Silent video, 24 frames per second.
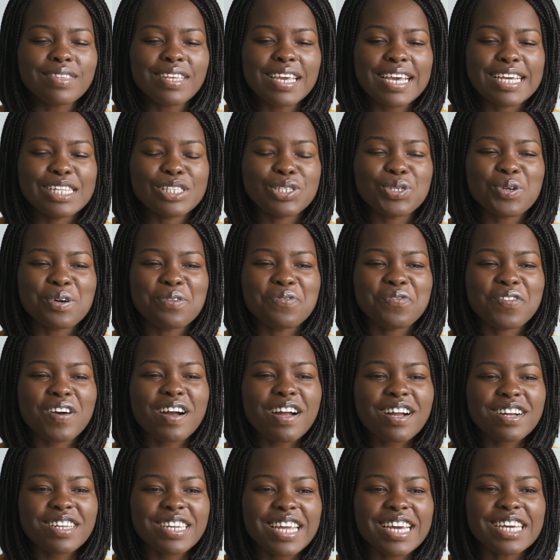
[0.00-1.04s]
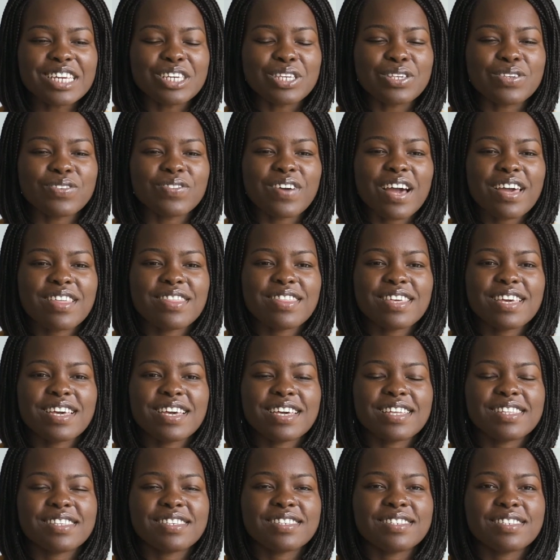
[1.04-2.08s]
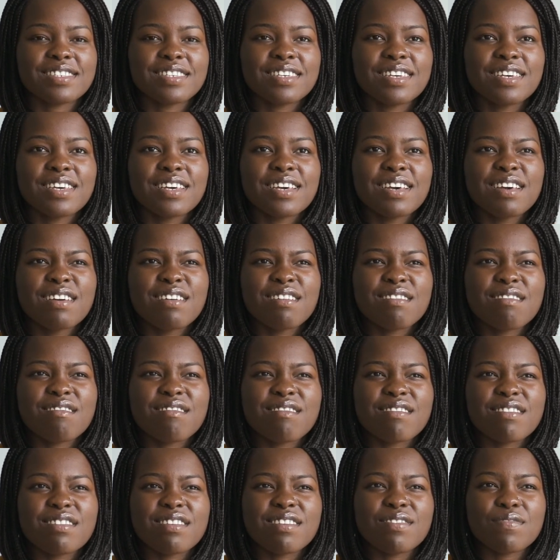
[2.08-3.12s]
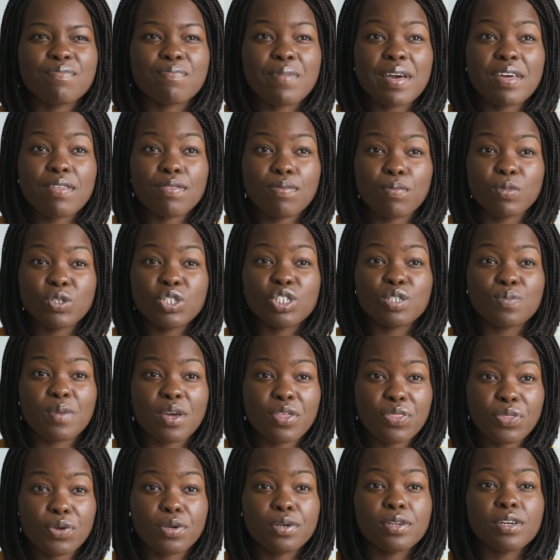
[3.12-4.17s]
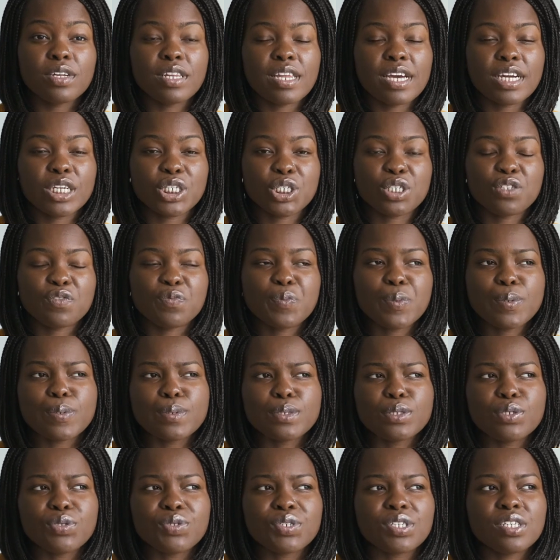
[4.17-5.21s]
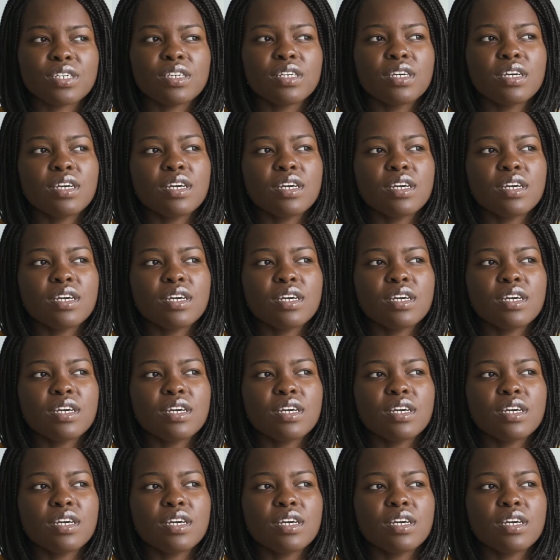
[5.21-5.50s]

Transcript: And so A Fire Like You, I think, is which is my third collection of poetry.